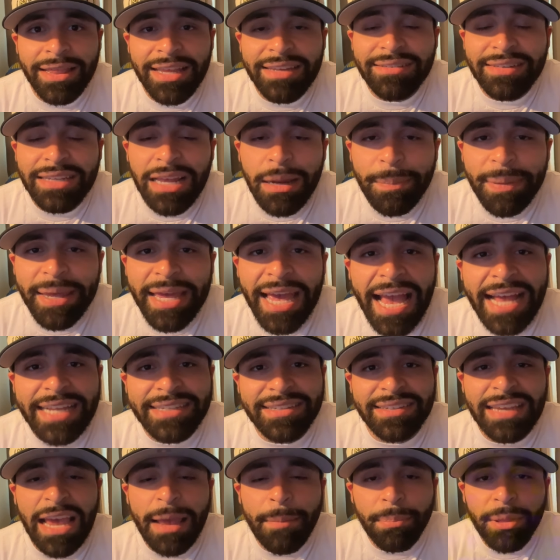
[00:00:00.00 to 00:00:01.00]
this can be a
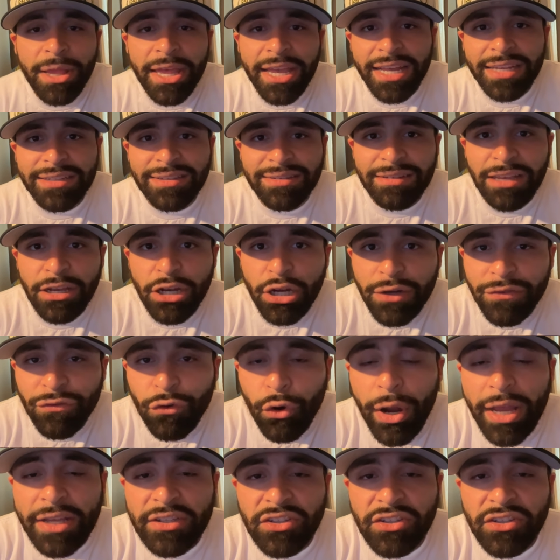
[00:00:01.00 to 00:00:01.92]
template considered for